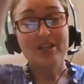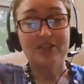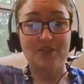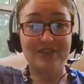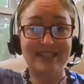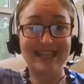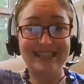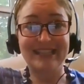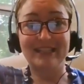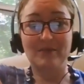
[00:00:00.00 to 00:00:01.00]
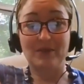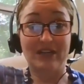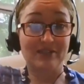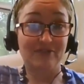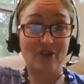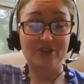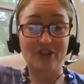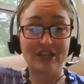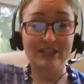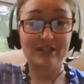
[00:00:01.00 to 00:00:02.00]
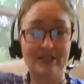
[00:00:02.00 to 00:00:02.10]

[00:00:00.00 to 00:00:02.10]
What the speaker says: So the debt ceiling, we're going to default on it.